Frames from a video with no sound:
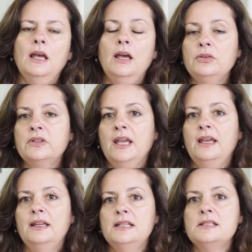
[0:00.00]

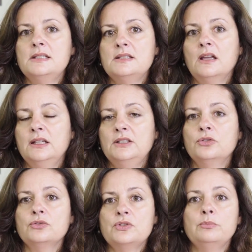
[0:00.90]
Healthcare is designed
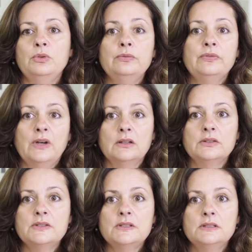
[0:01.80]
not to move
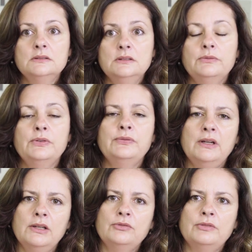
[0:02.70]
fast for
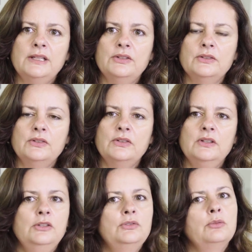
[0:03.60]
very good reasons.
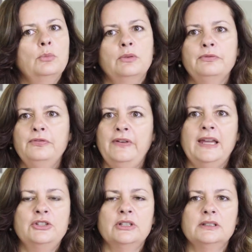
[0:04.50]
You don't want
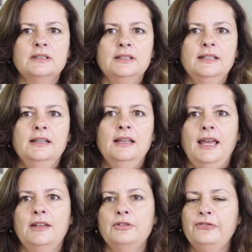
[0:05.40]
fashion
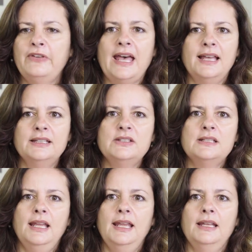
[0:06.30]
and fad
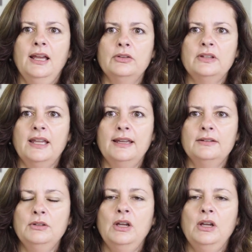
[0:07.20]
in healthcare.